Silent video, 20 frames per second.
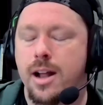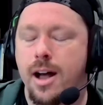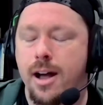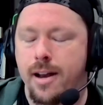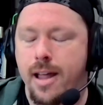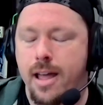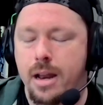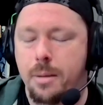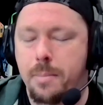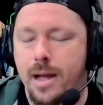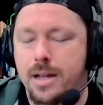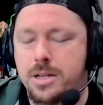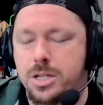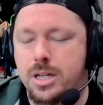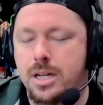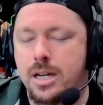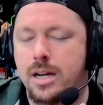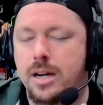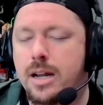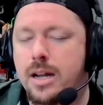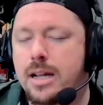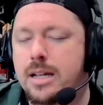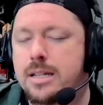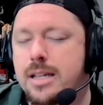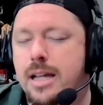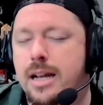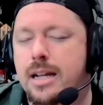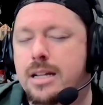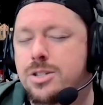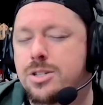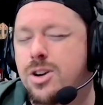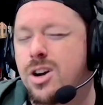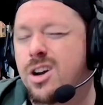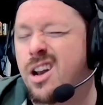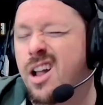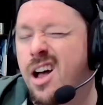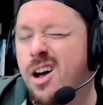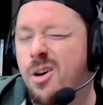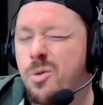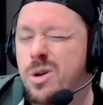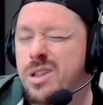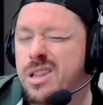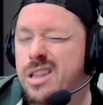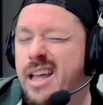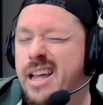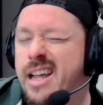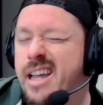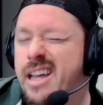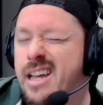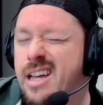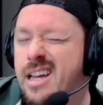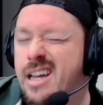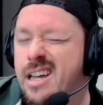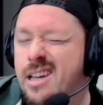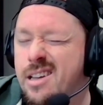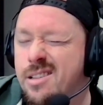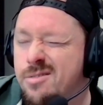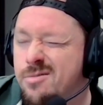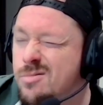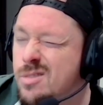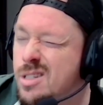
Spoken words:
out at Imagineering is that I started out with like a